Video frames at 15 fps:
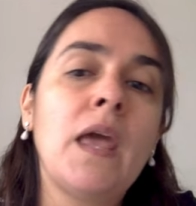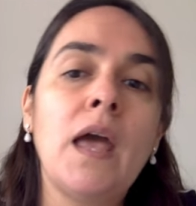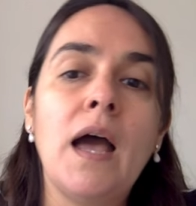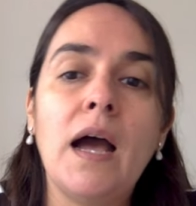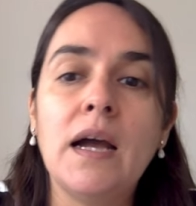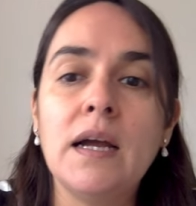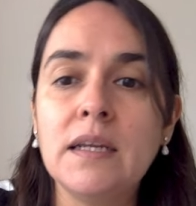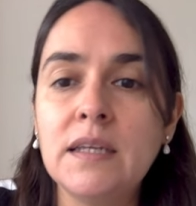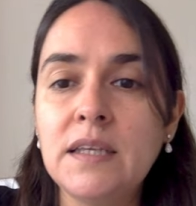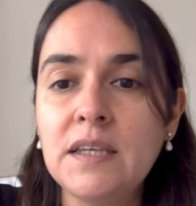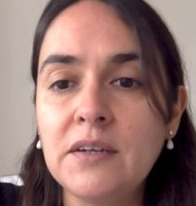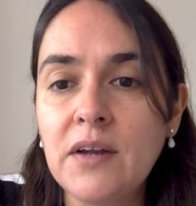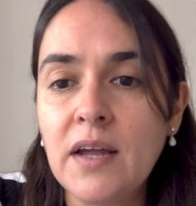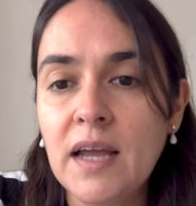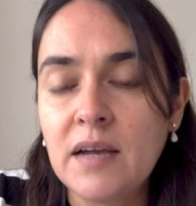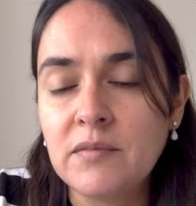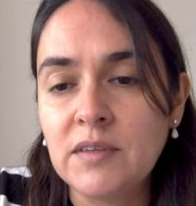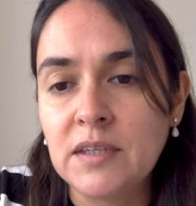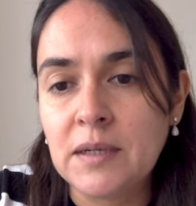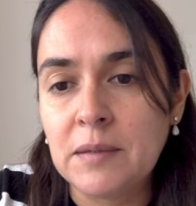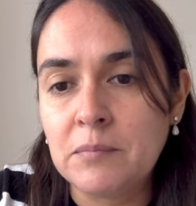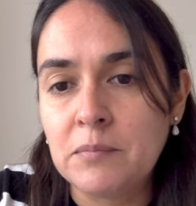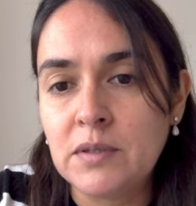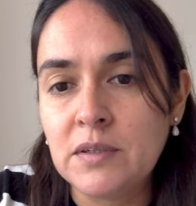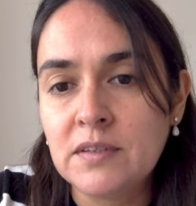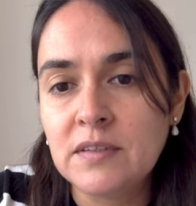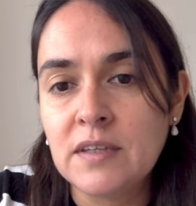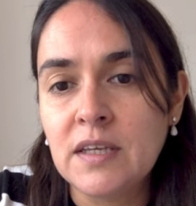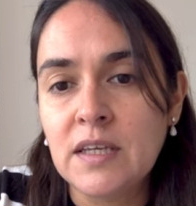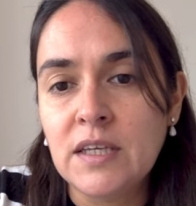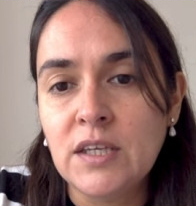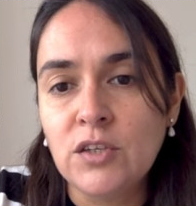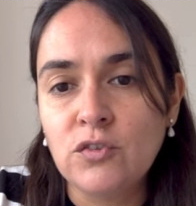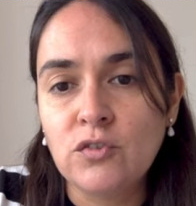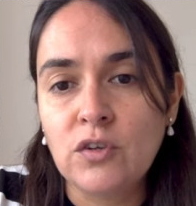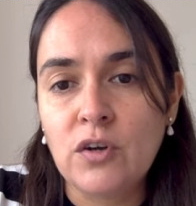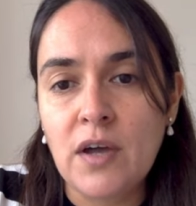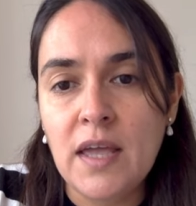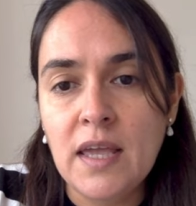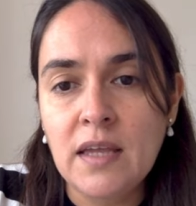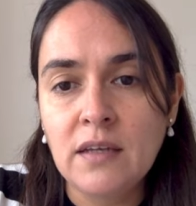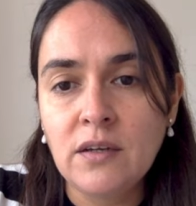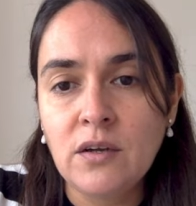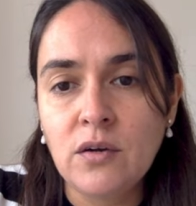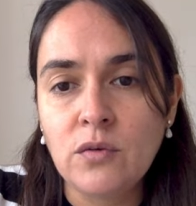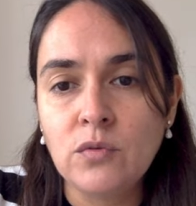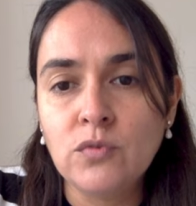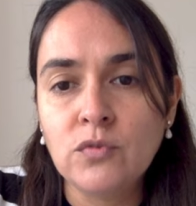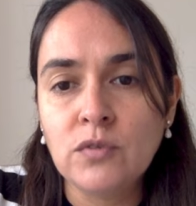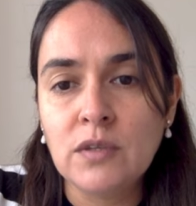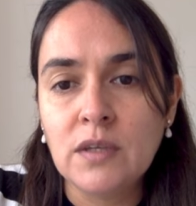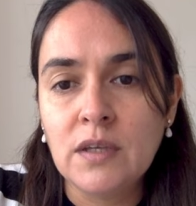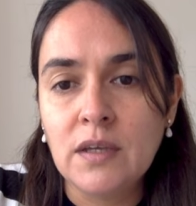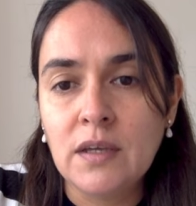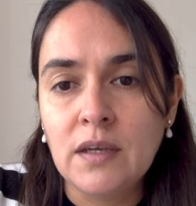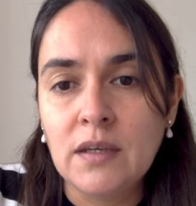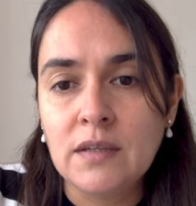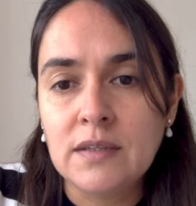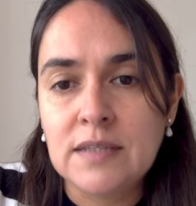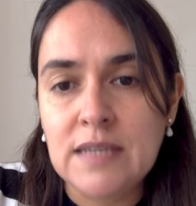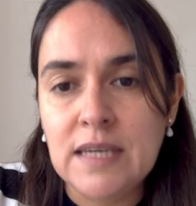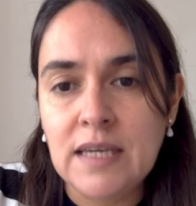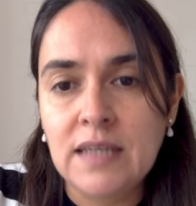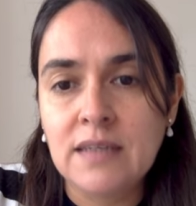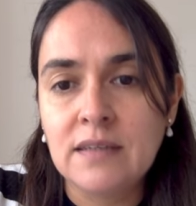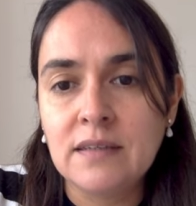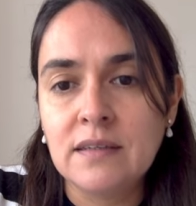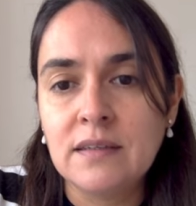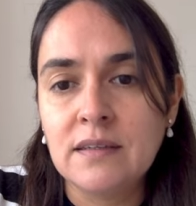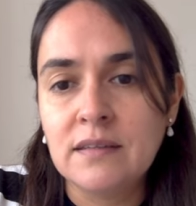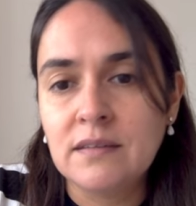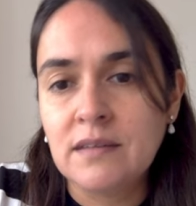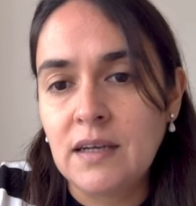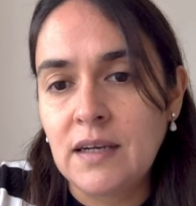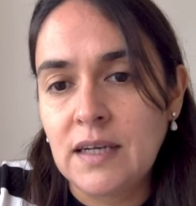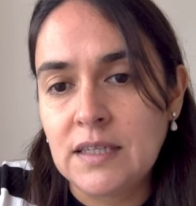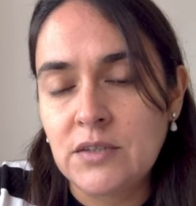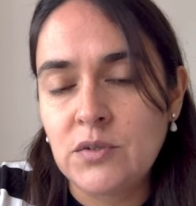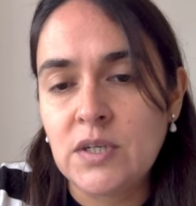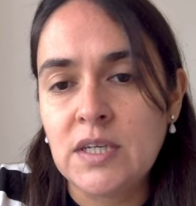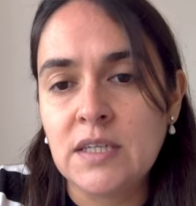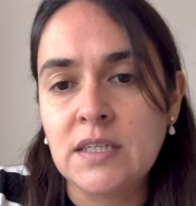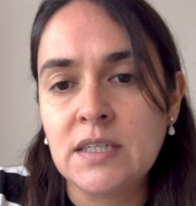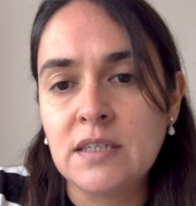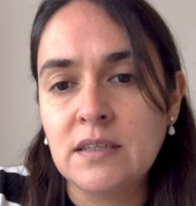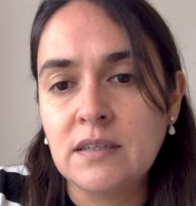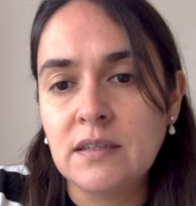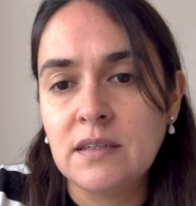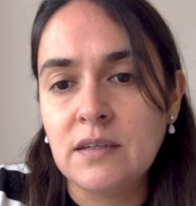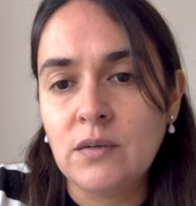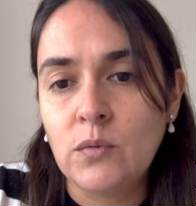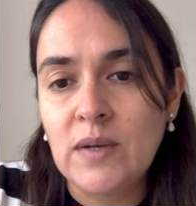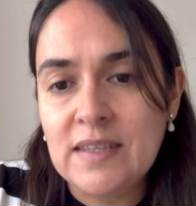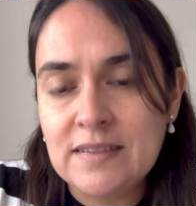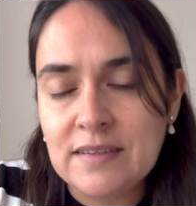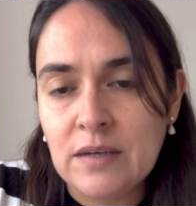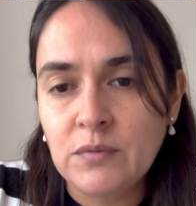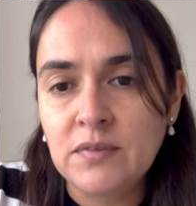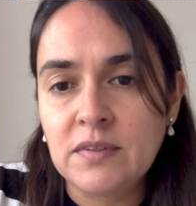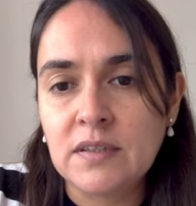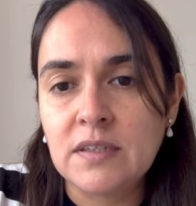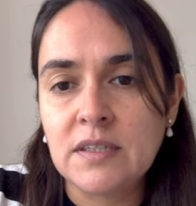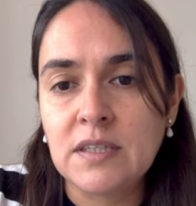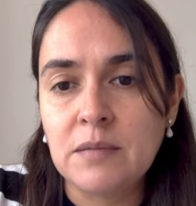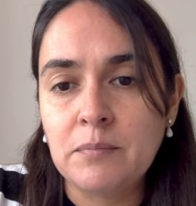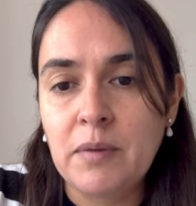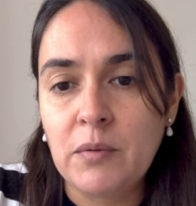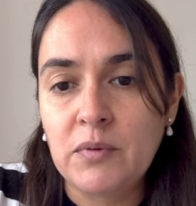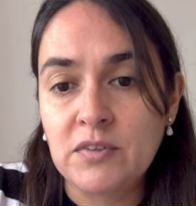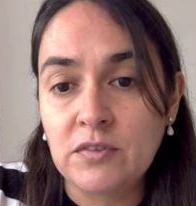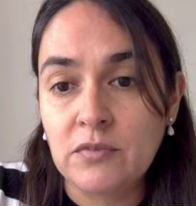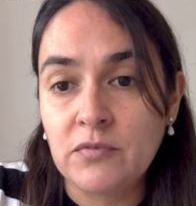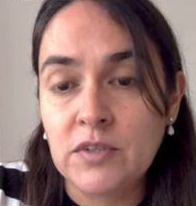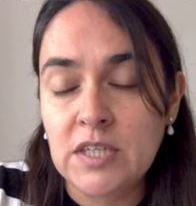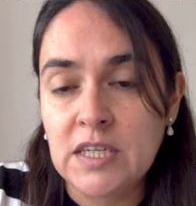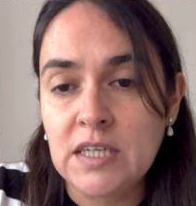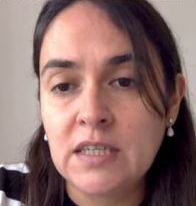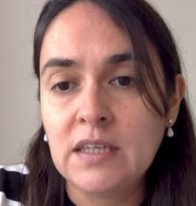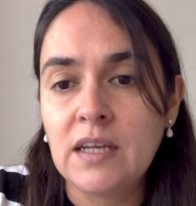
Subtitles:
And here I have the numbers. So n goes 10, 100, 1000 in powers of 10,